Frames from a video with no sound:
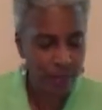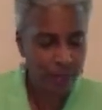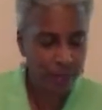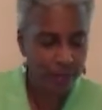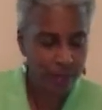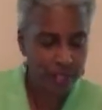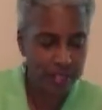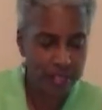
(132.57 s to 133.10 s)

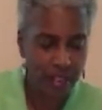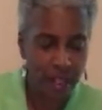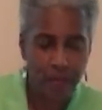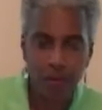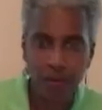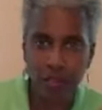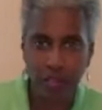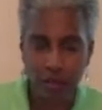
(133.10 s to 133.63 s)
This
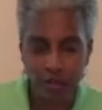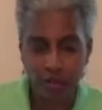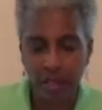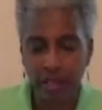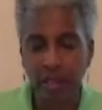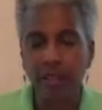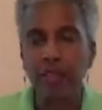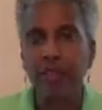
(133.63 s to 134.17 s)
time we're
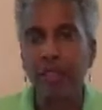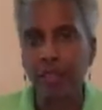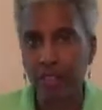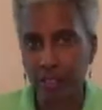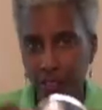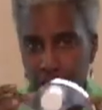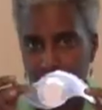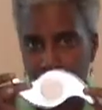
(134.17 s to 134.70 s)
using
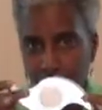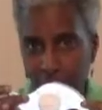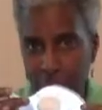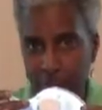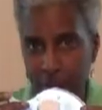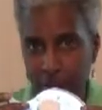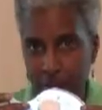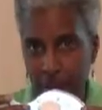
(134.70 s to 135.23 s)
the
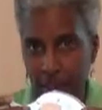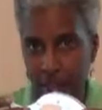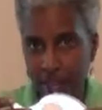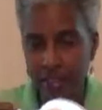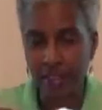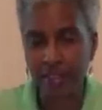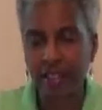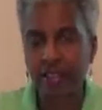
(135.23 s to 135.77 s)
chopping
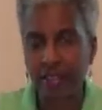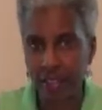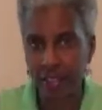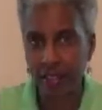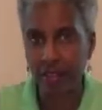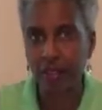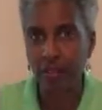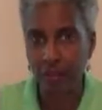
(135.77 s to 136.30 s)
blade that's
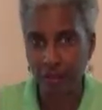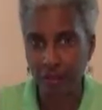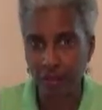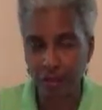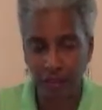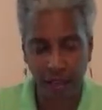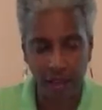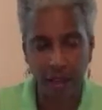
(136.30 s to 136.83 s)
in the
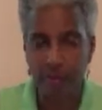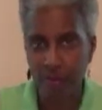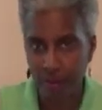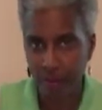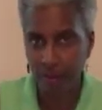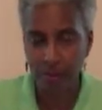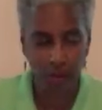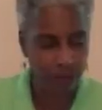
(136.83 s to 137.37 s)
food that comes
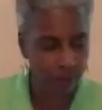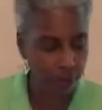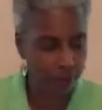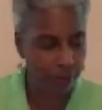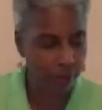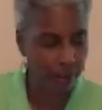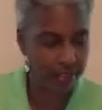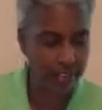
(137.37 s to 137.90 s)
with your food
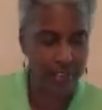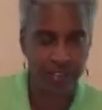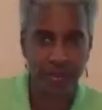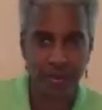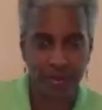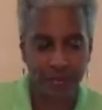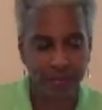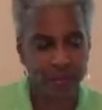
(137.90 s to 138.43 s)

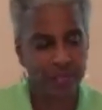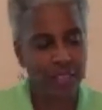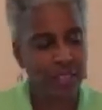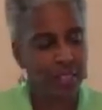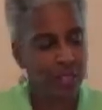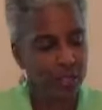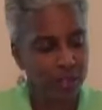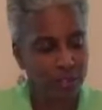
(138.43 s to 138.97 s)
processor.
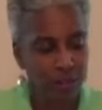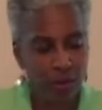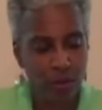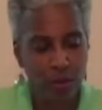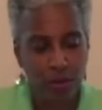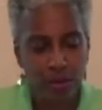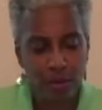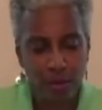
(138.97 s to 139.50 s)

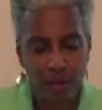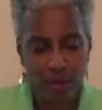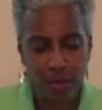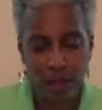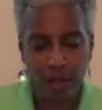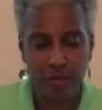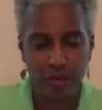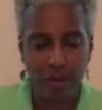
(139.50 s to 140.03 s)
So you
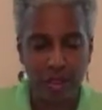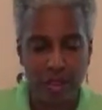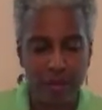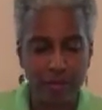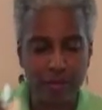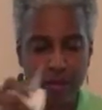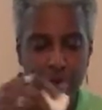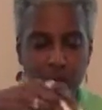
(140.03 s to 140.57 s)
have your
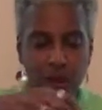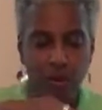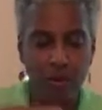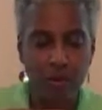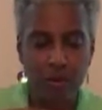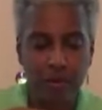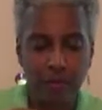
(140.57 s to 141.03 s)
empty bowl,